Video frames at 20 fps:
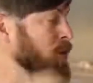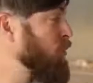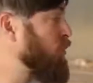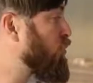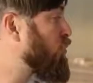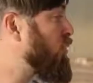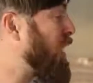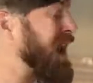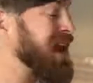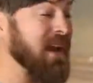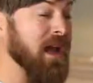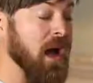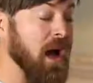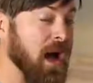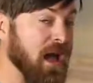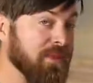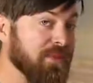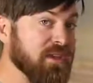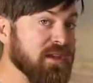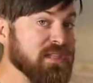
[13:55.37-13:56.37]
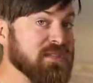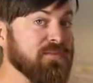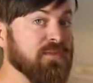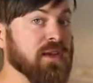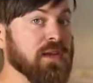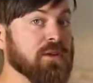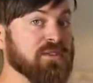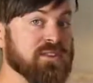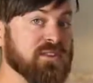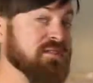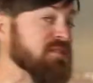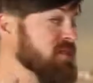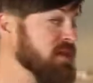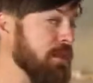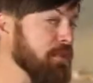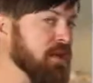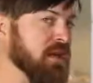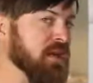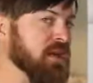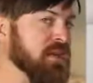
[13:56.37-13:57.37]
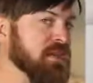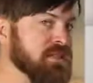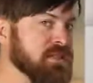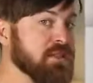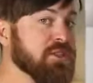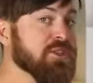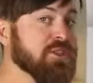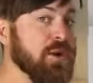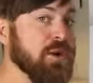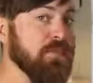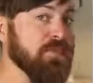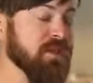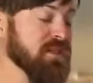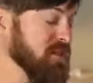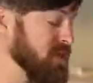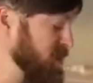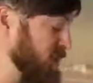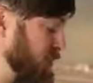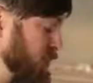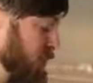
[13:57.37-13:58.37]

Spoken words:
right on this video. So somebody needs to start a business